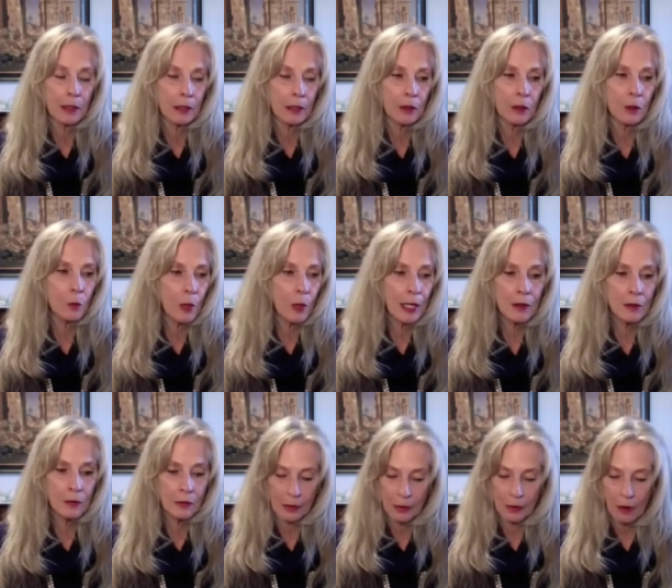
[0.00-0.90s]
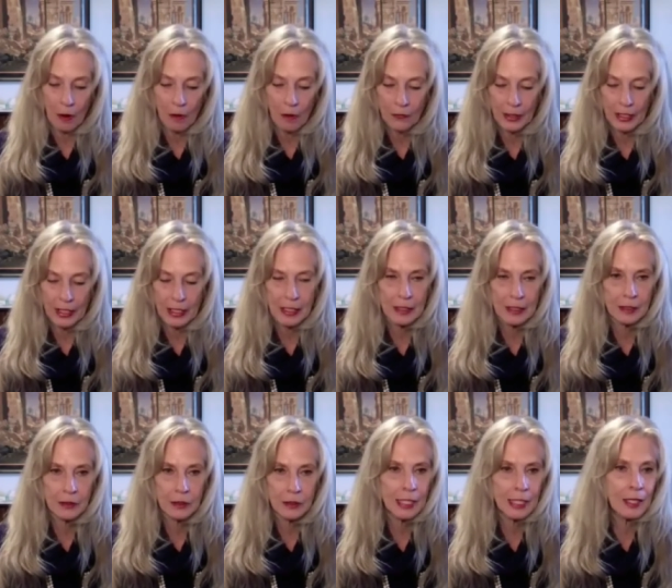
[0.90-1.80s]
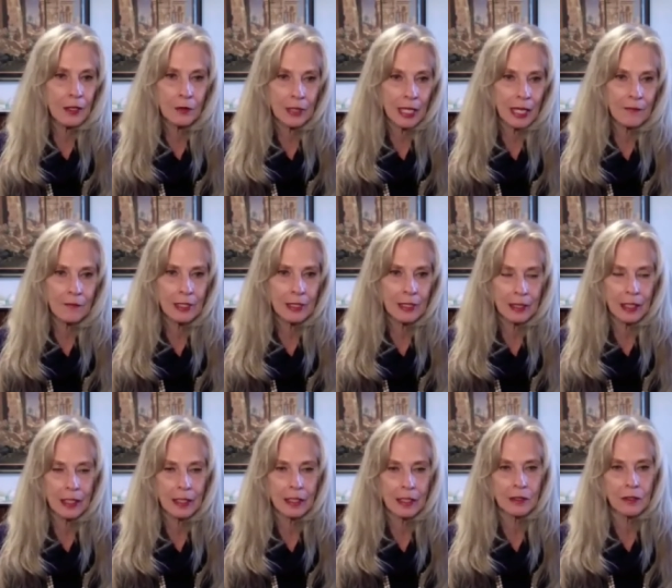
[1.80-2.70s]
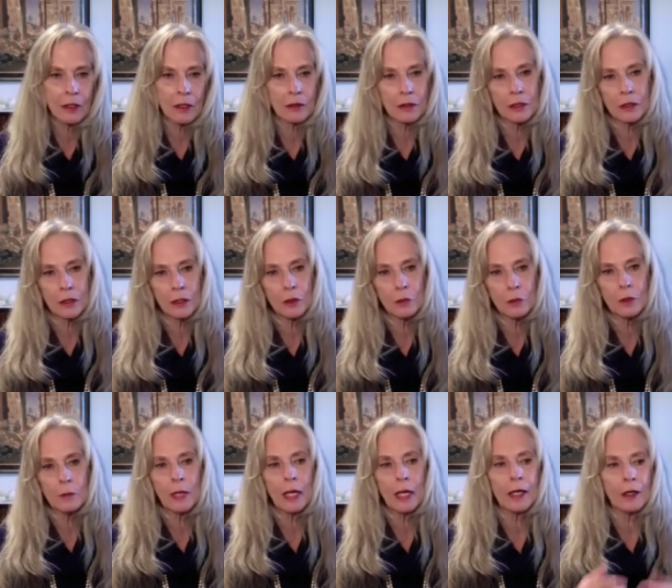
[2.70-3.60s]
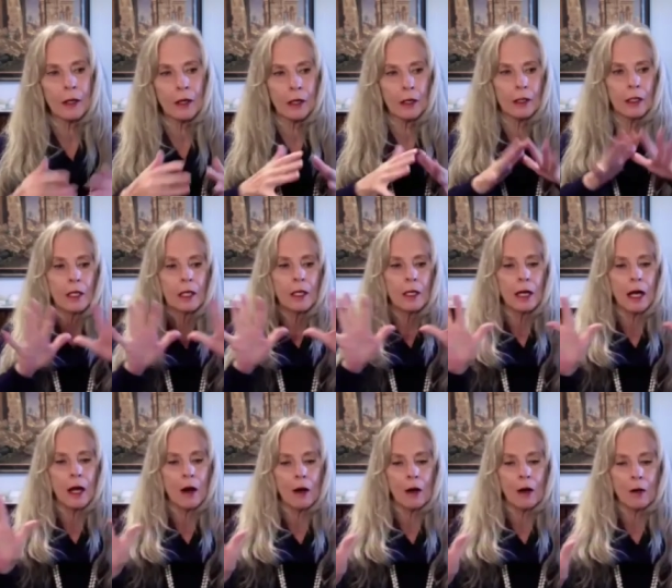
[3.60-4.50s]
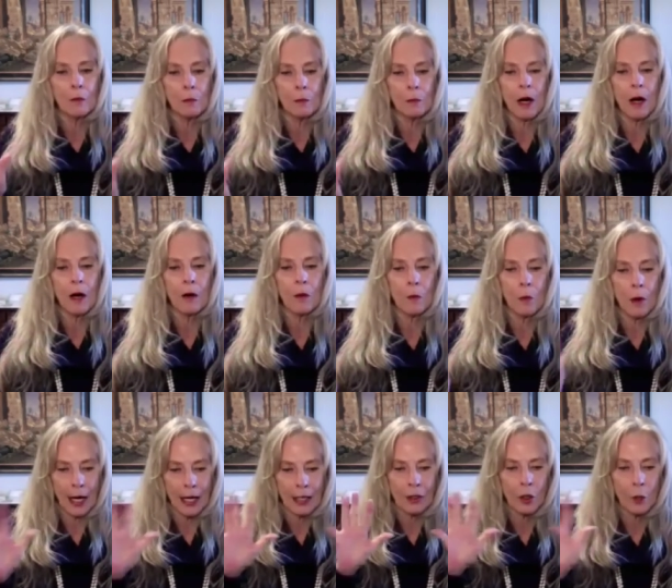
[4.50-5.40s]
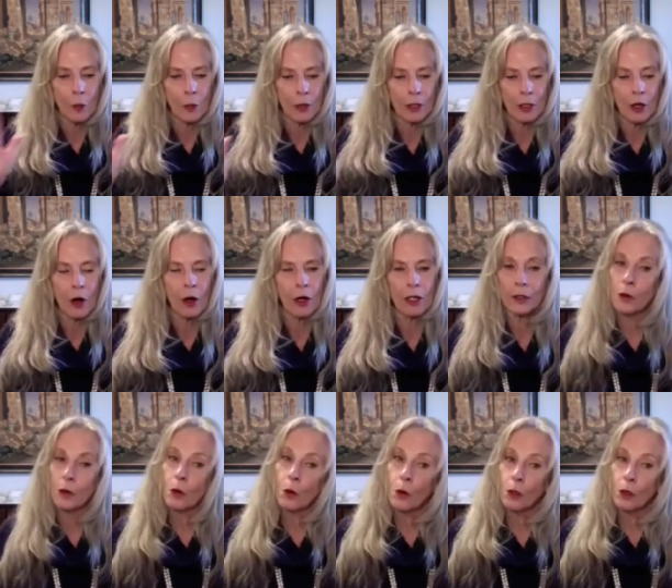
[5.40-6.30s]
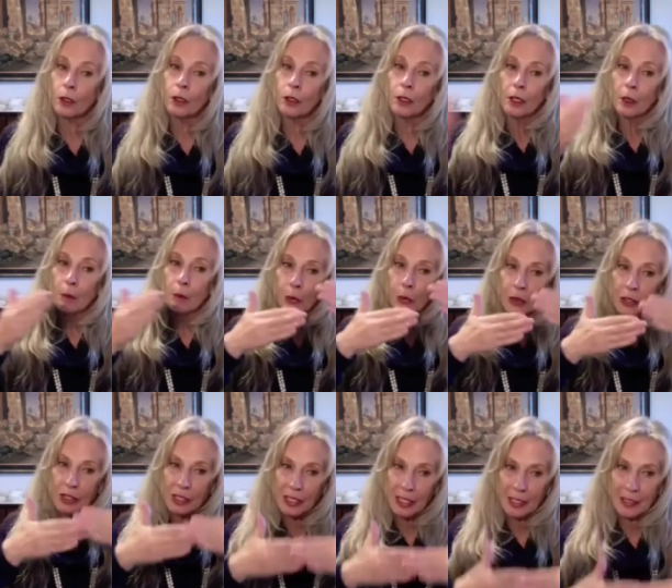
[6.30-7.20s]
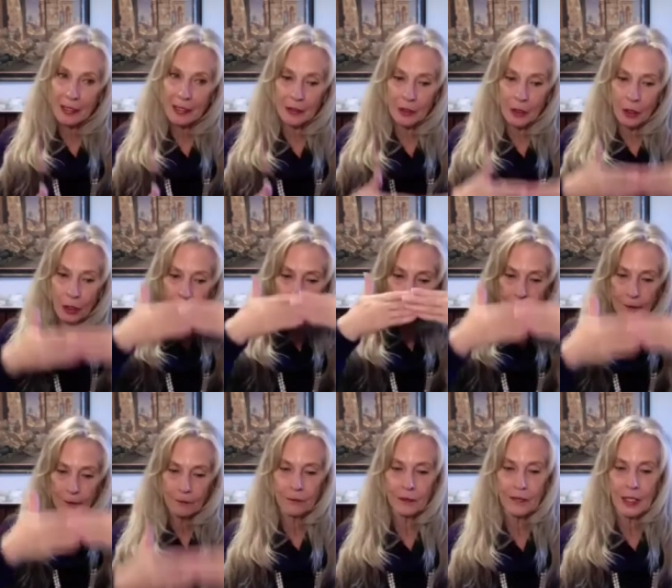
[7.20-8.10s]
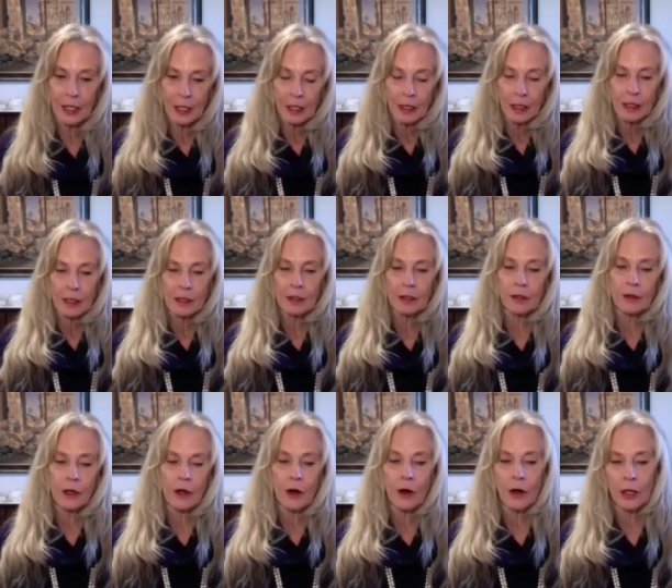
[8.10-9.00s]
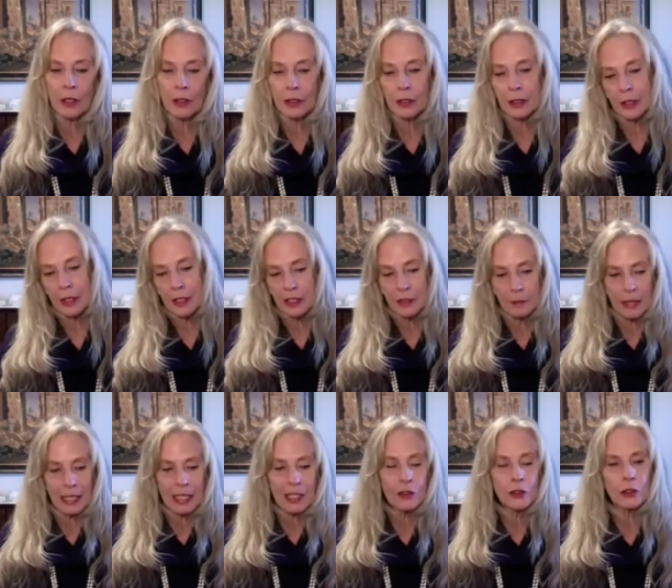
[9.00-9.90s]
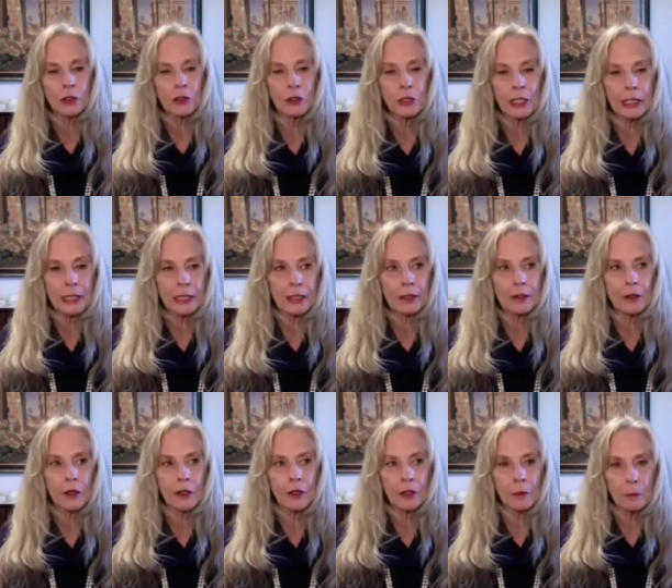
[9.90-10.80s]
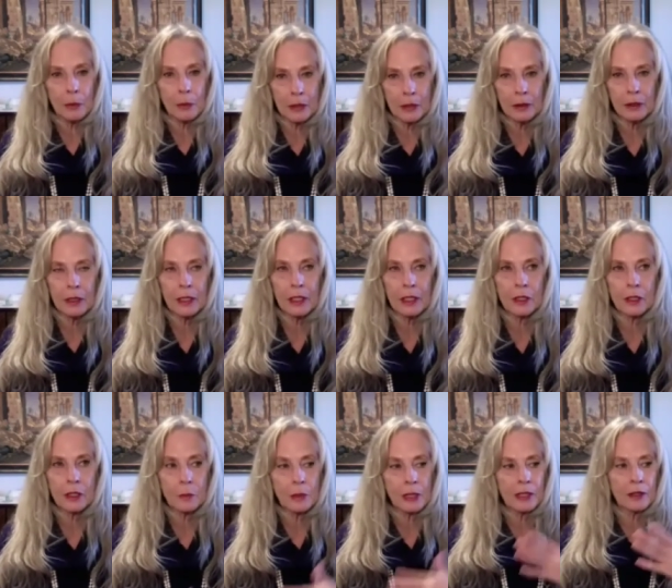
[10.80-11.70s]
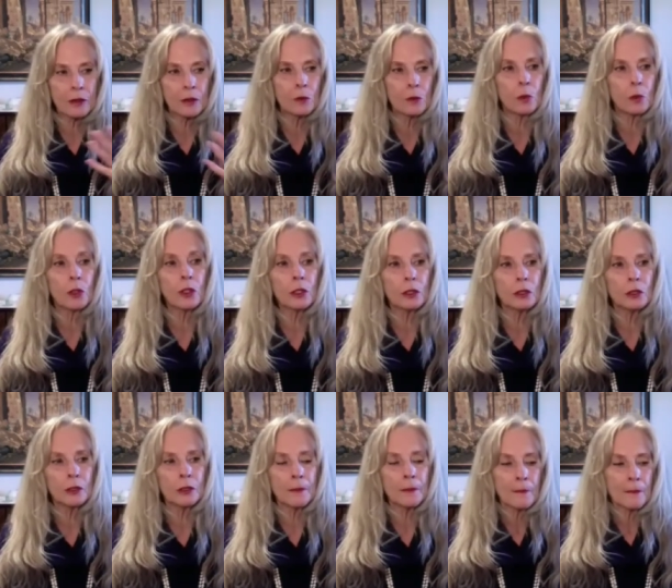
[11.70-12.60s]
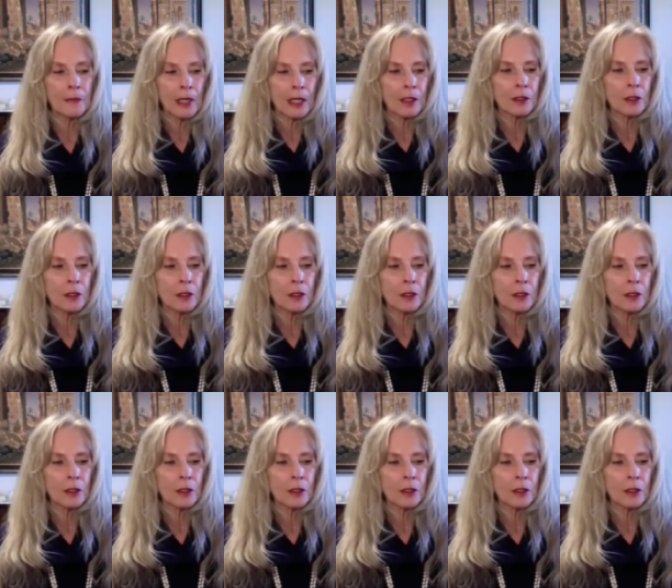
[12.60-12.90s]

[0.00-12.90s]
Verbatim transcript: wealth, all things, good health. Everything is all determined by our wide open heart or protected heart. So the heart is major in our ability to be in the world,